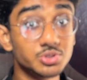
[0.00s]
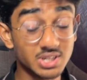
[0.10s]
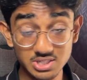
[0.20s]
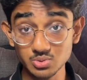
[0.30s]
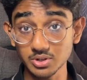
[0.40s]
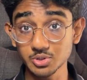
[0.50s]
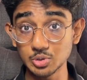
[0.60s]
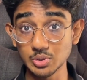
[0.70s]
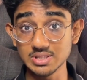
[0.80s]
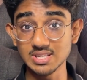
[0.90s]
just want to
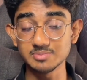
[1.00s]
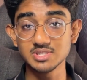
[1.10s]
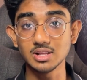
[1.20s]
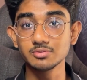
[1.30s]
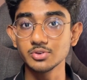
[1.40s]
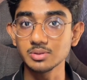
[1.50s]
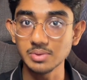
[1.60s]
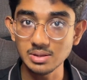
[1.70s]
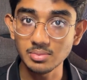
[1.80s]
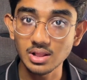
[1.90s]
do it themselves with
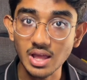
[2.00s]
minimal